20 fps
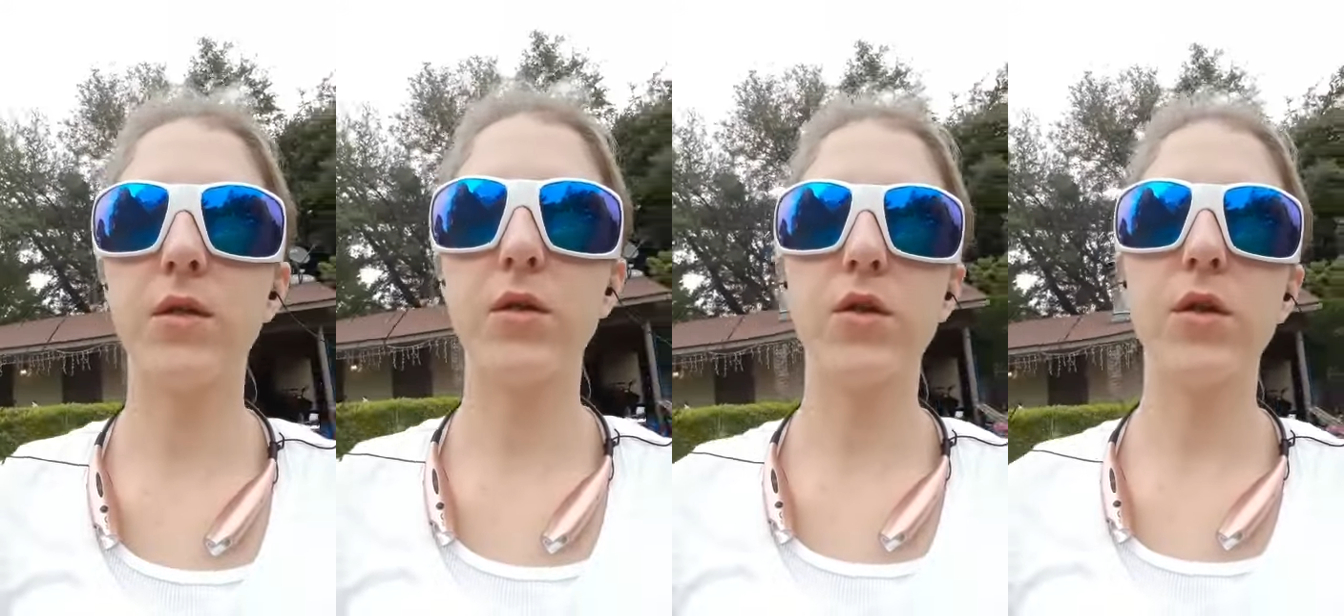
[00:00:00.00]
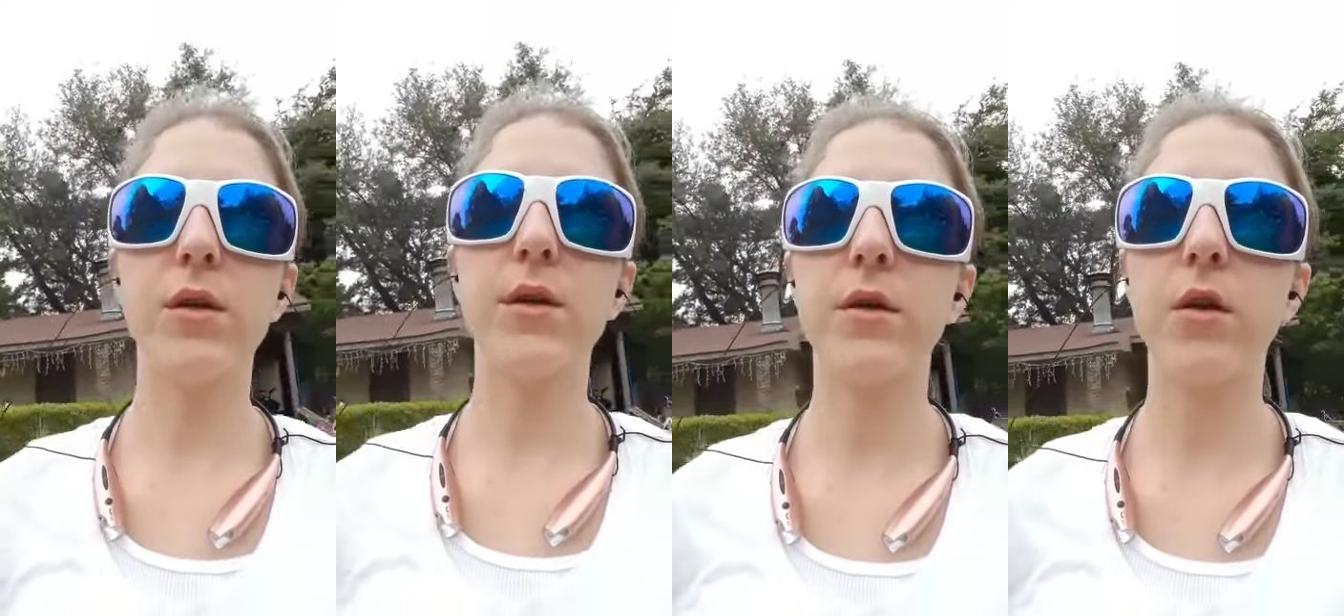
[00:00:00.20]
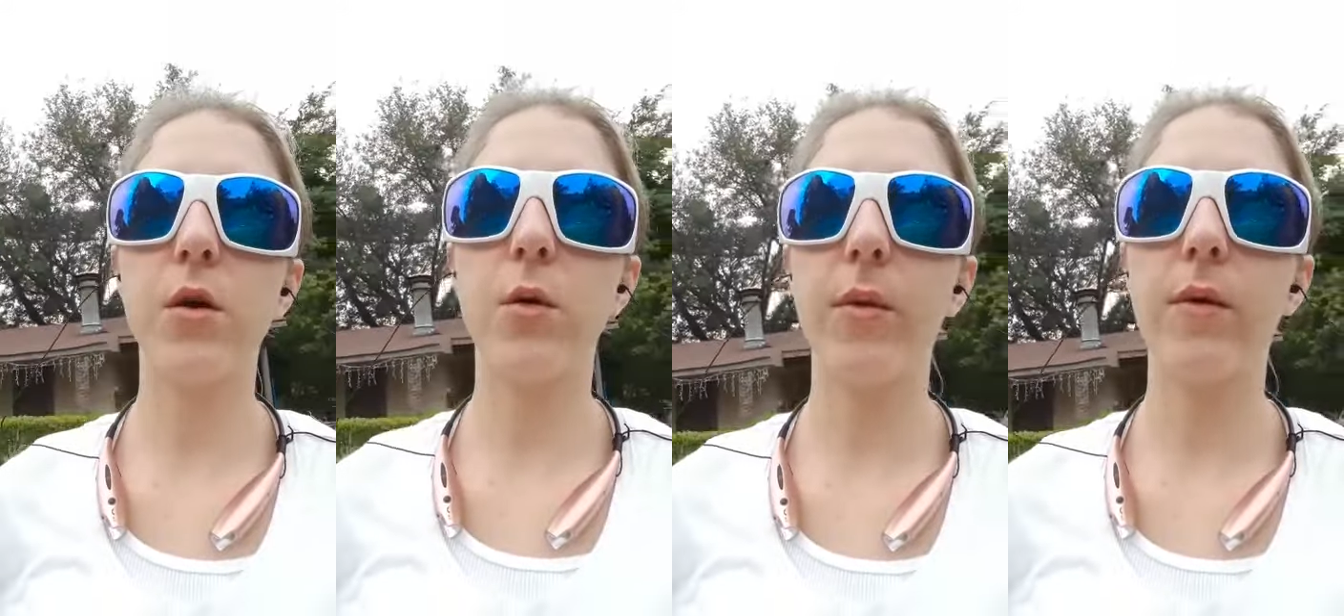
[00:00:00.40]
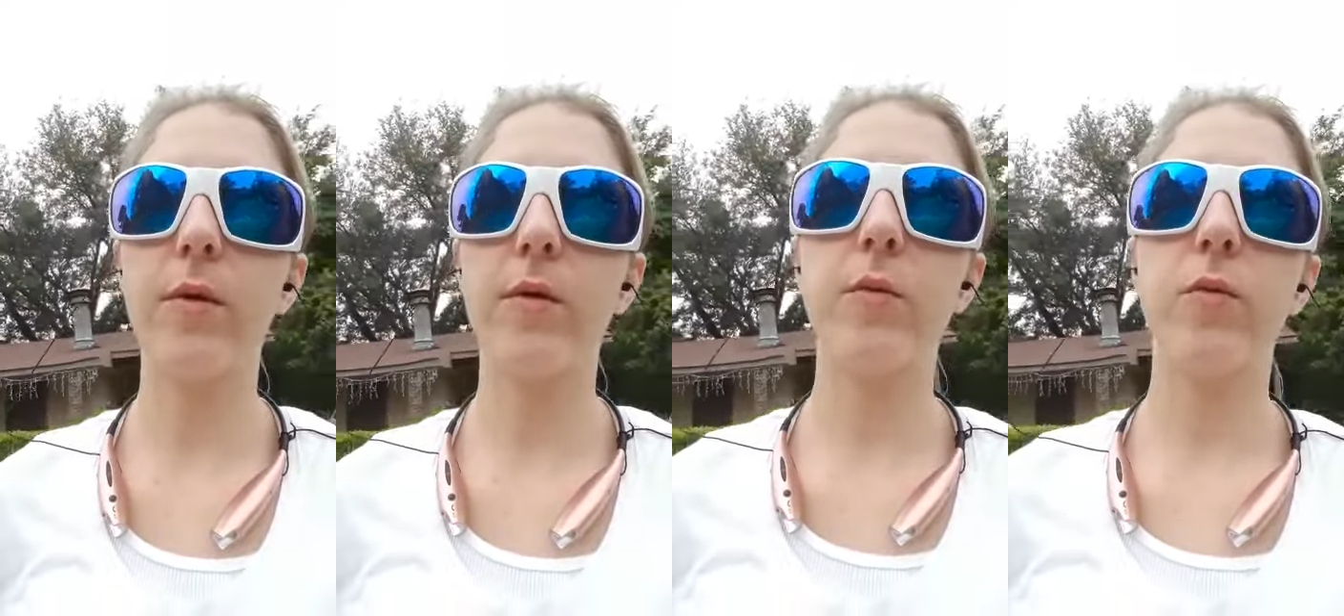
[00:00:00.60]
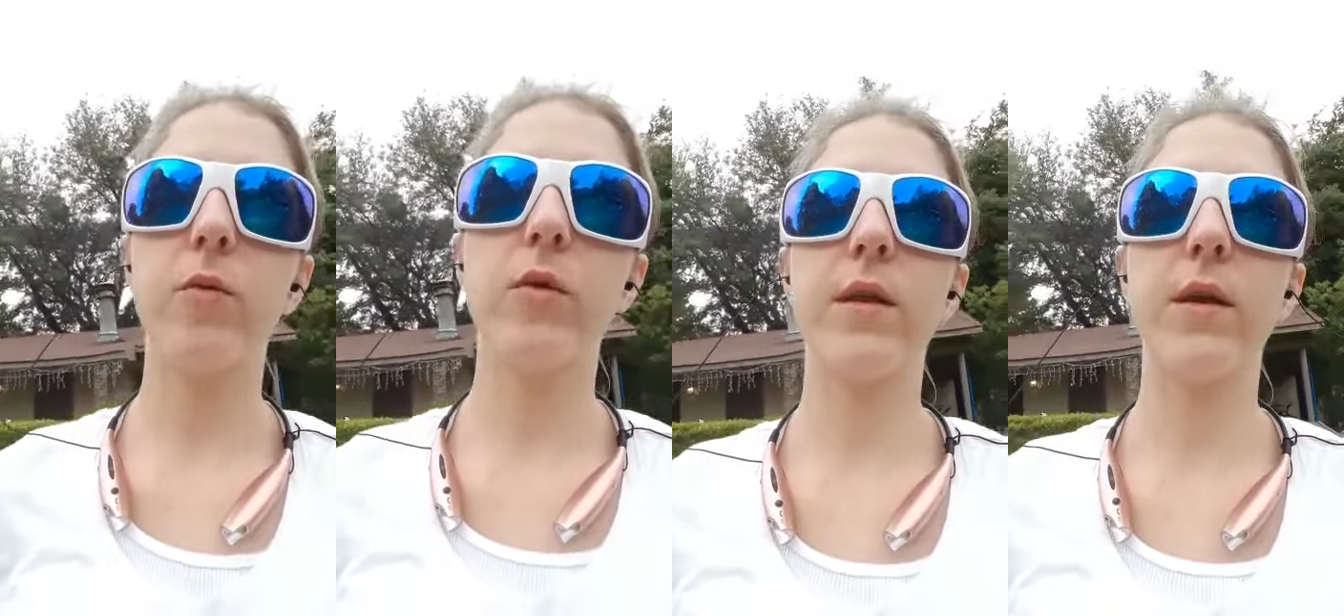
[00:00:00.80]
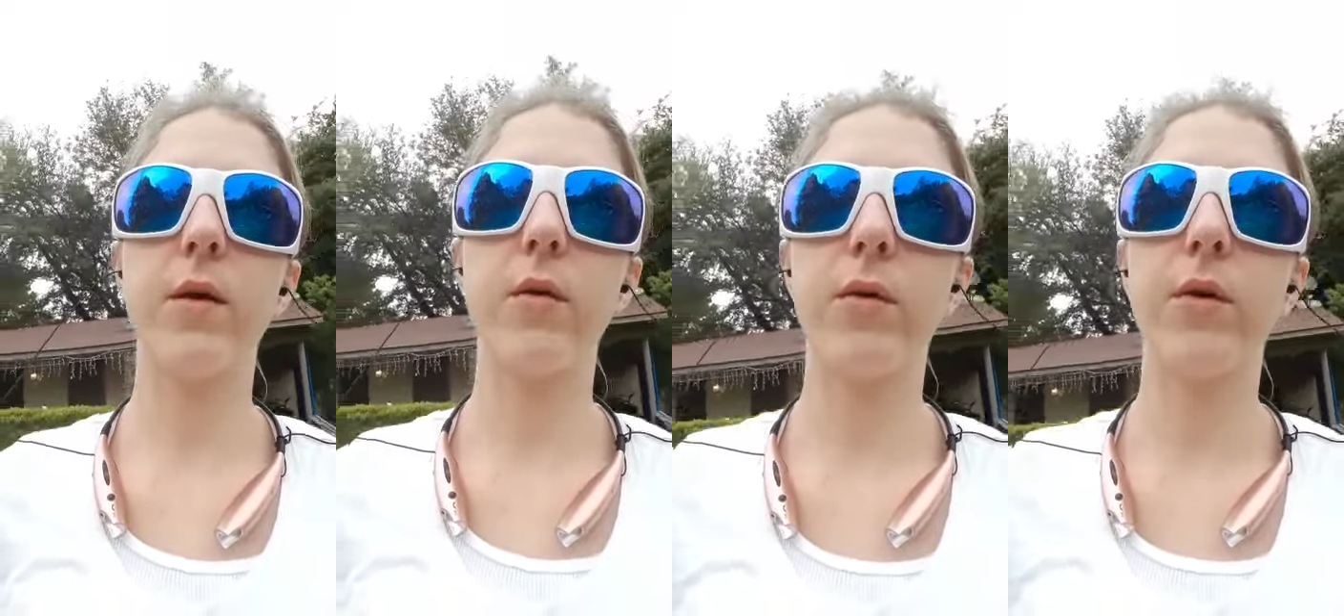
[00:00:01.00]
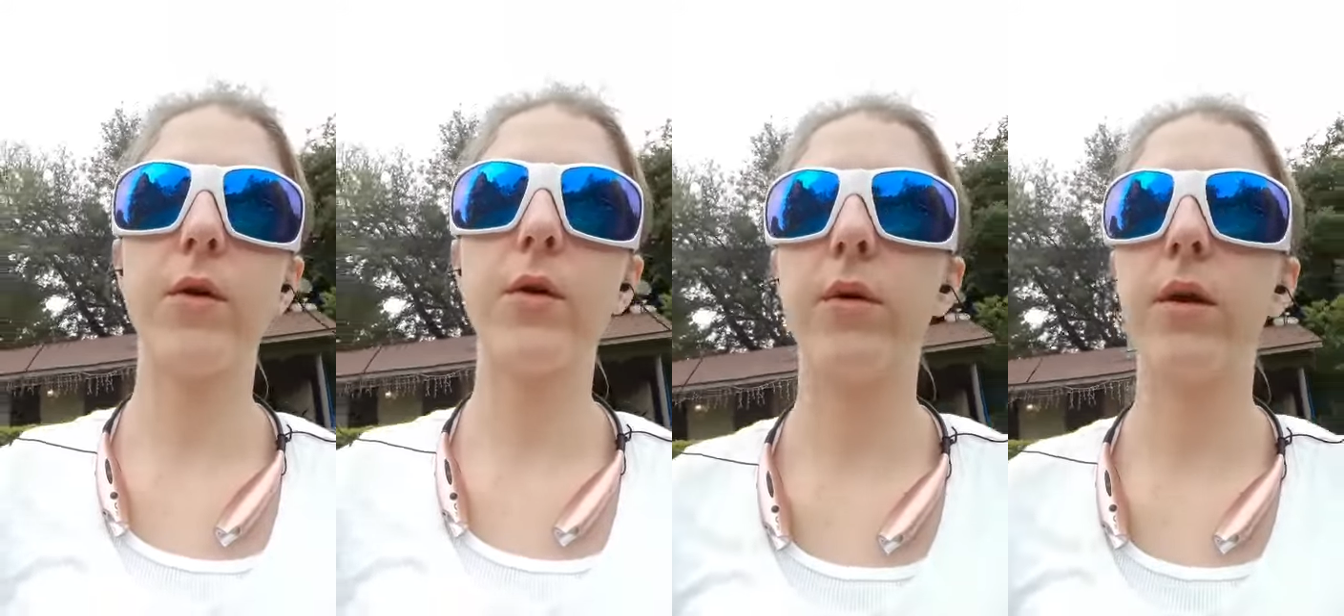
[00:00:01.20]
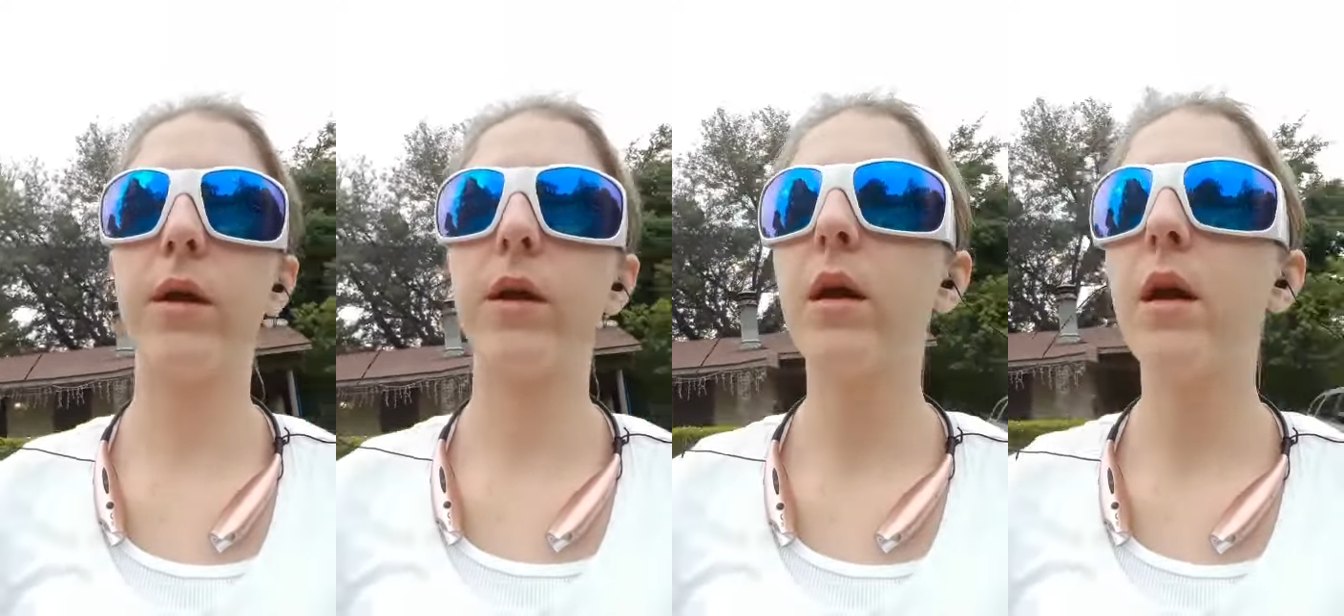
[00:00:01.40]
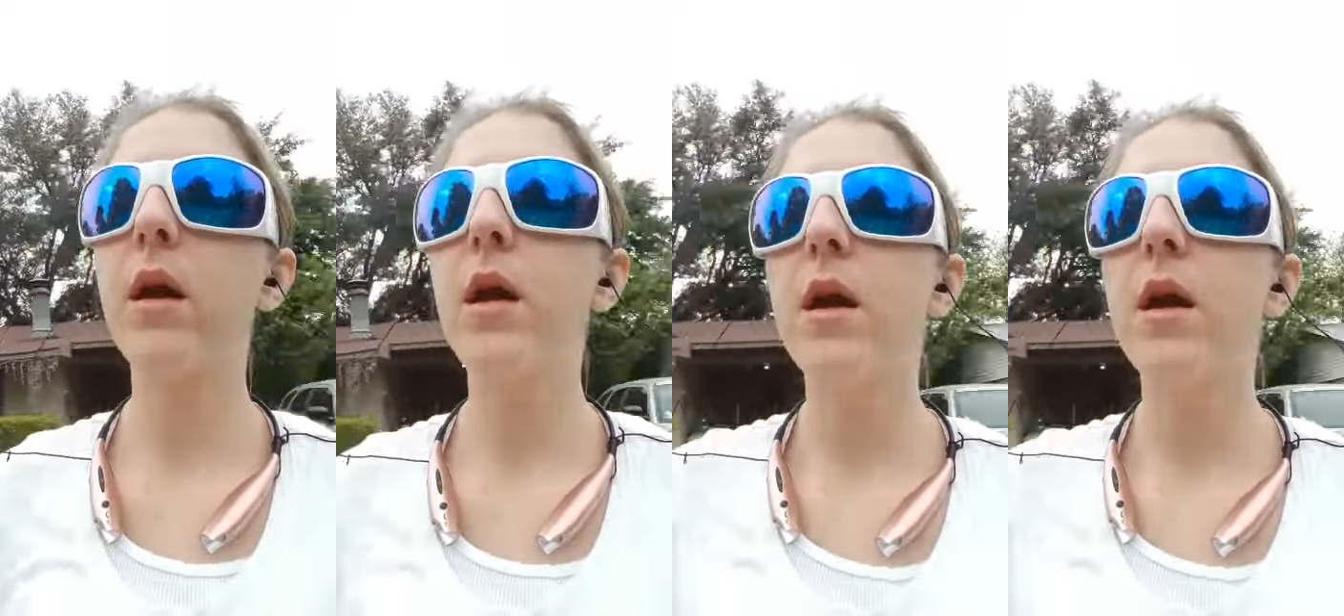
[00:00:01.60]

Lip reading: and should have told me what they were doing.